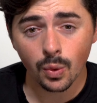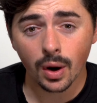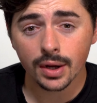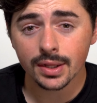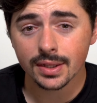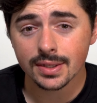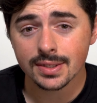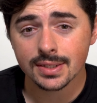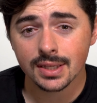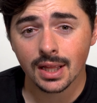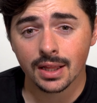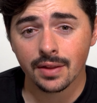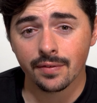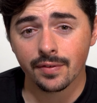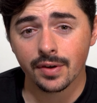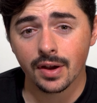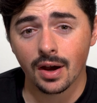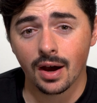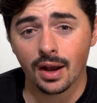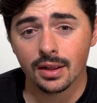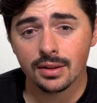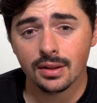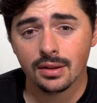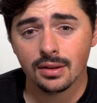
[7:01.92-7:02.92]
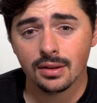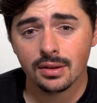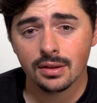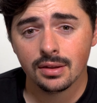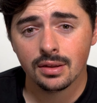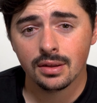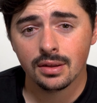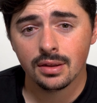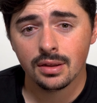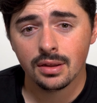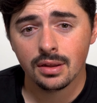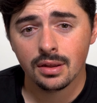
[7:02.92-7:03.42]
you are the Son of God,
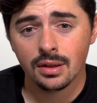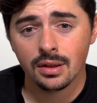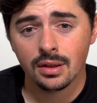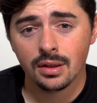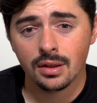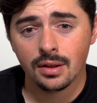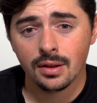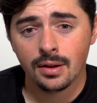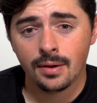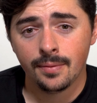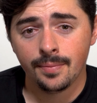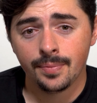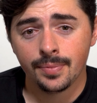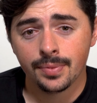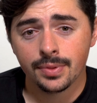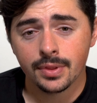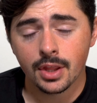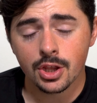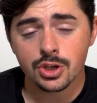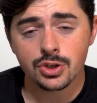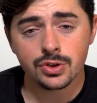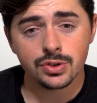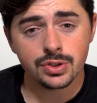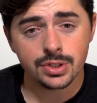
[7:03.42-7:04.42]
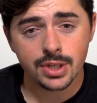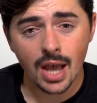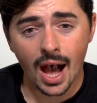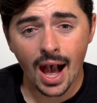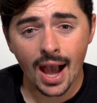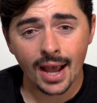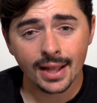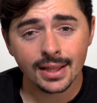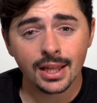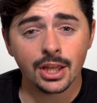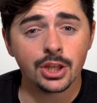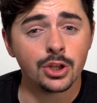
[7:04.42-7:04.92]
that you
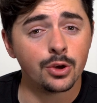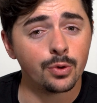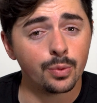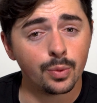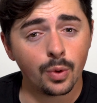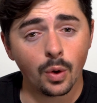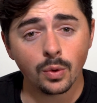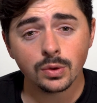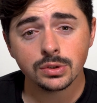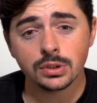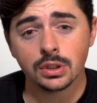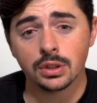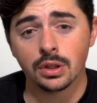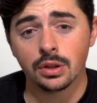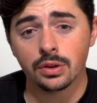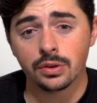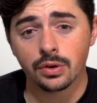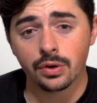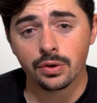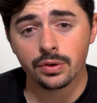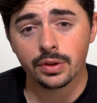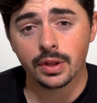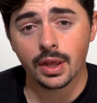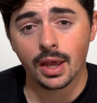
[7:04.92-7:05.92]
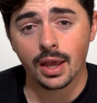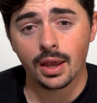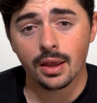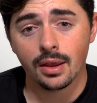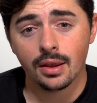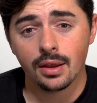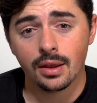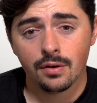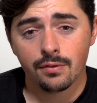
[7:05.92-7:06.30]
died and you rose on the third day.